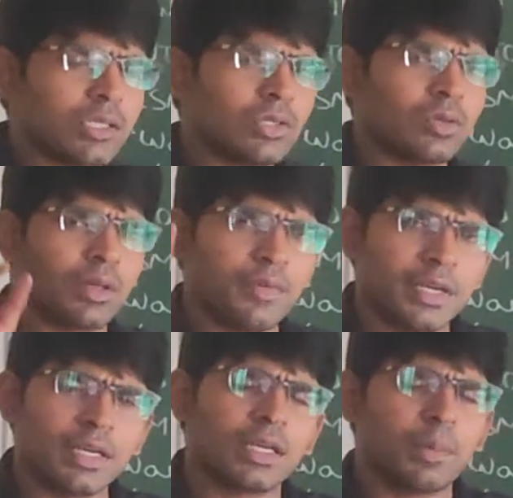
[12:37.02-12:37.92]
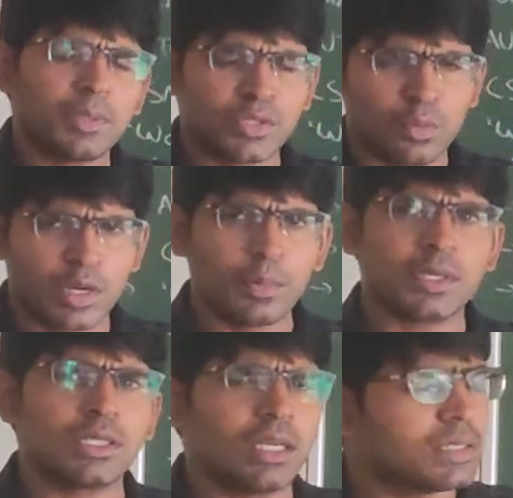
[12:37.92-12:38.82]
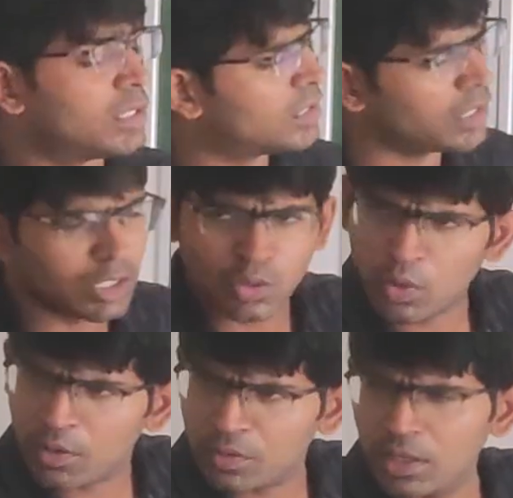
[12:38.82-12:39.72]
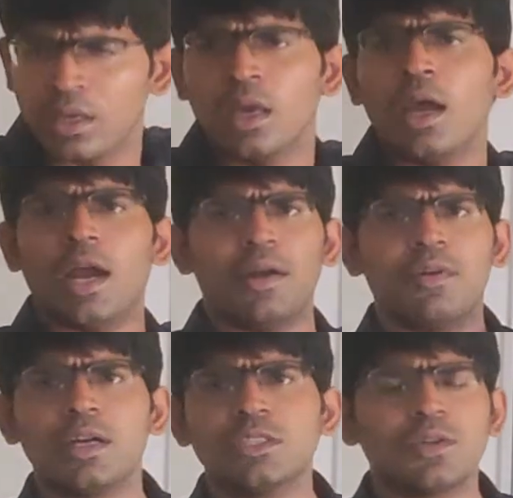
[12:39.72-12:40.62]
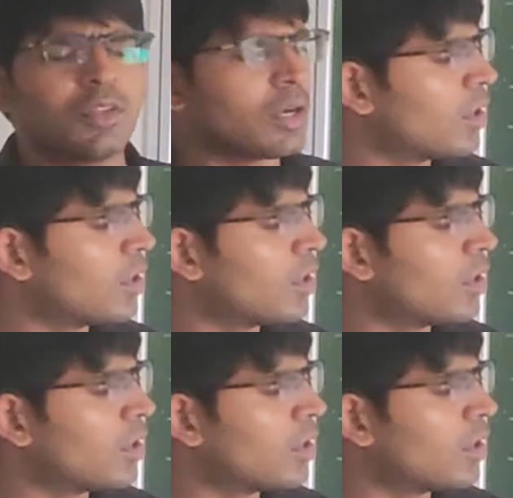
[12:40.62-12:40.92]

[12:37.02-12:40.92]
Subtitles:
also, the waiting time is very much less. This is also one of the advantage of the